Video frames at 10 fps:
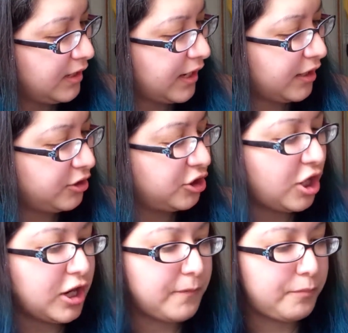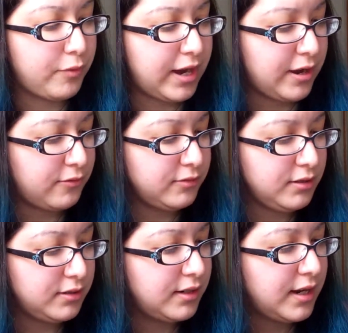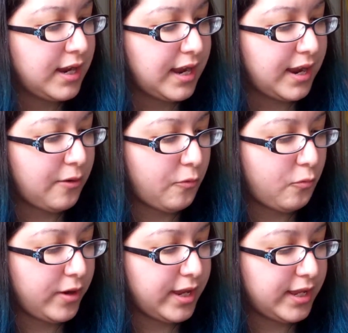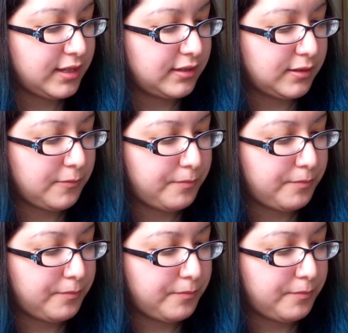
like a dark brown with